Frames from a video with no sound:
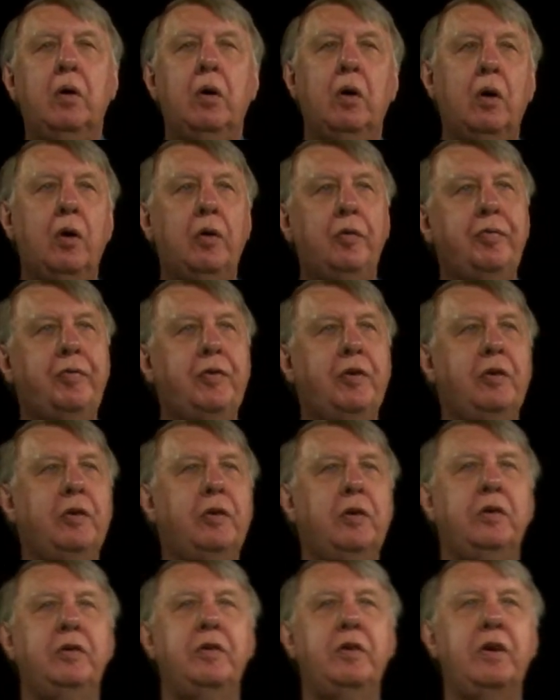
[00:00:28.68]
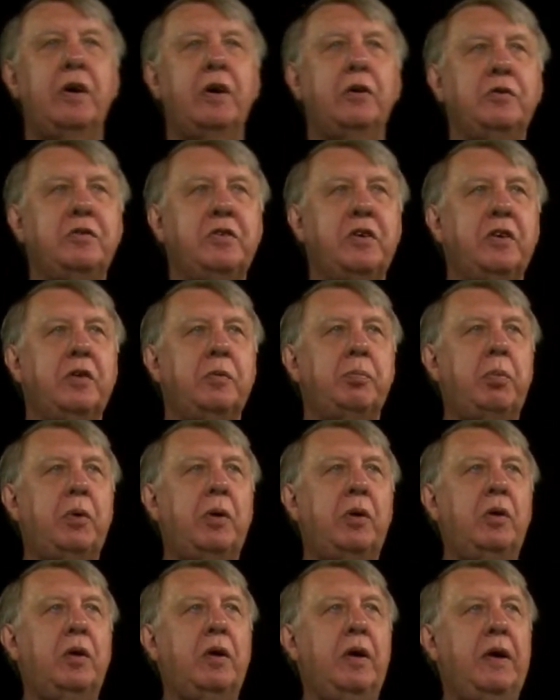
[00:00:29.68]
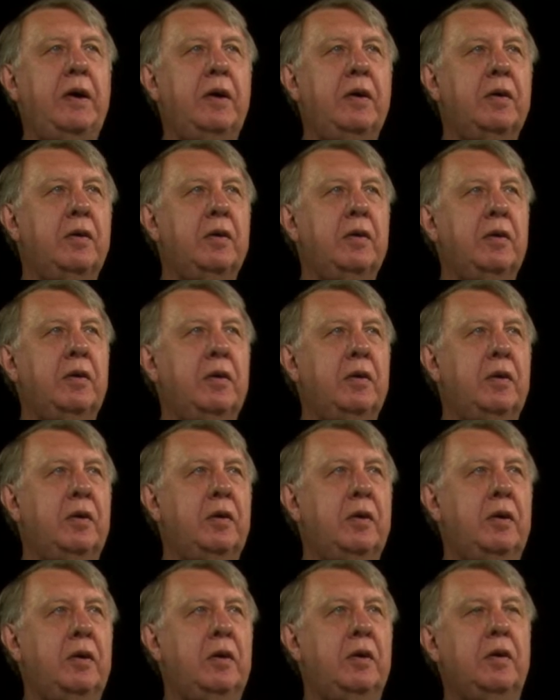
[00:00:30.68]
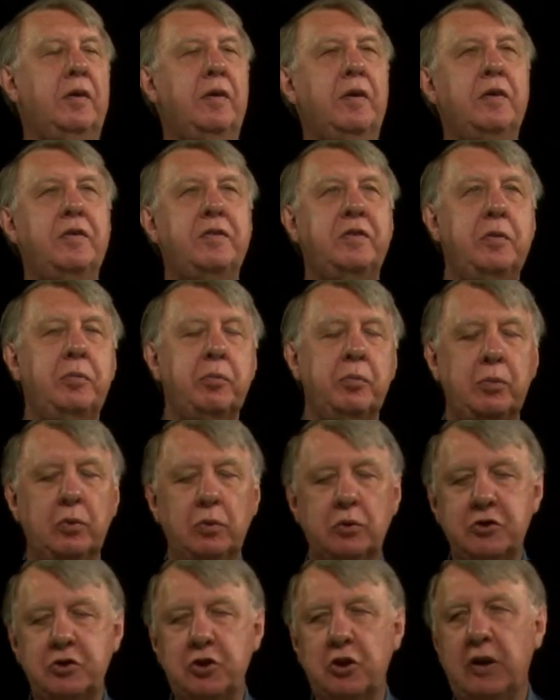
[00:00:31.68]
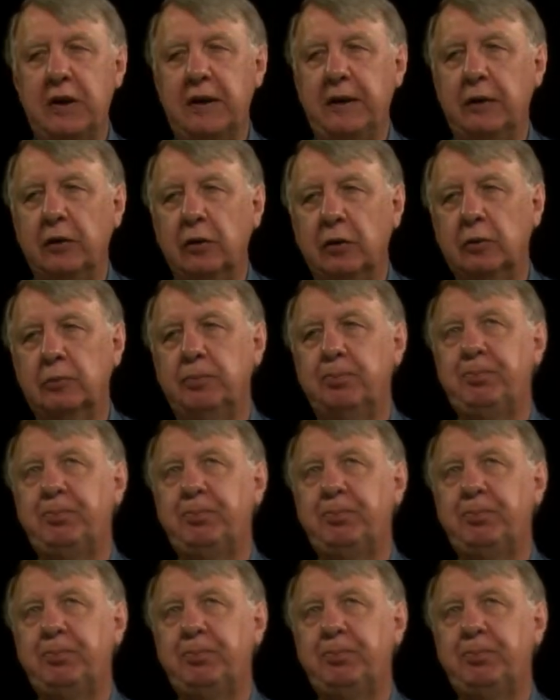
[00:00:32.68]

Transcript: often denoted by the symbol triangle.